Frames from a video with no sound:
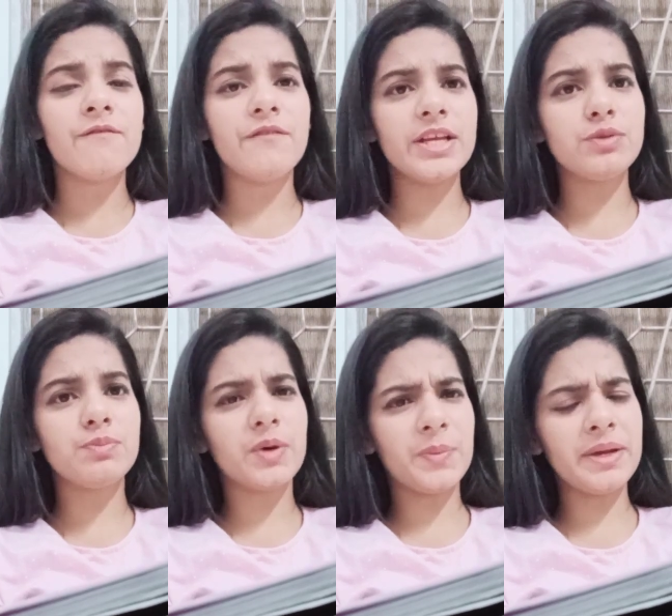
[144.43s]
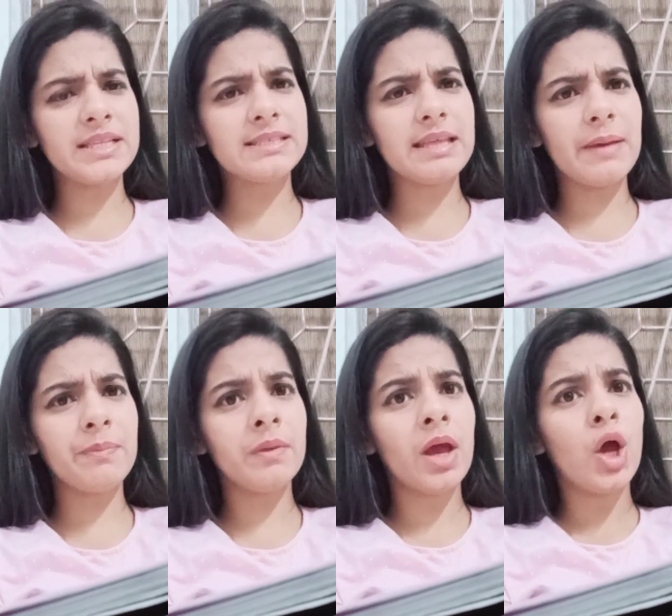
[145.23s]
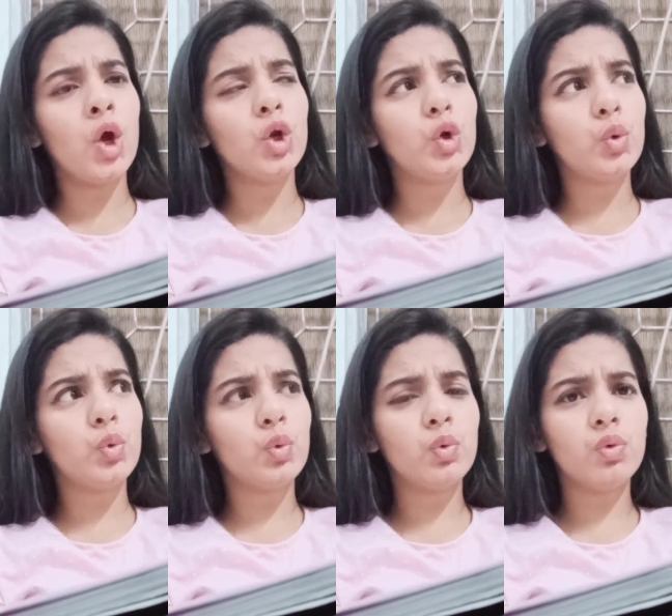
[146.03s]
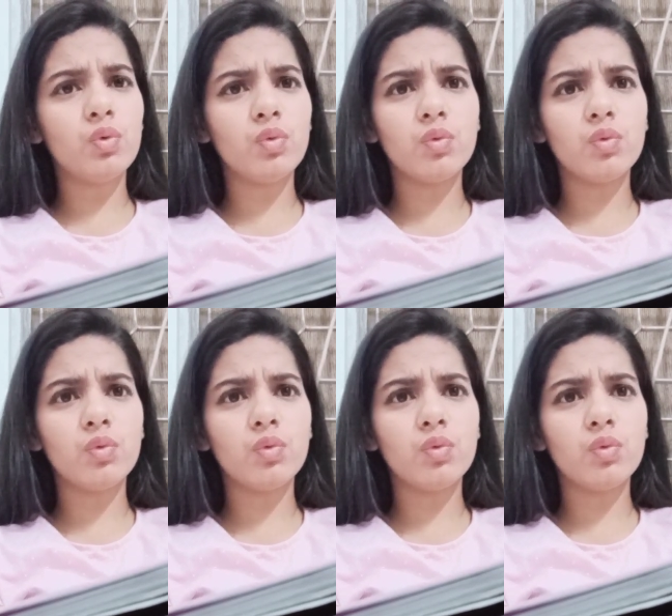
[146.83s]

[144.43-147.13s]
which permits them to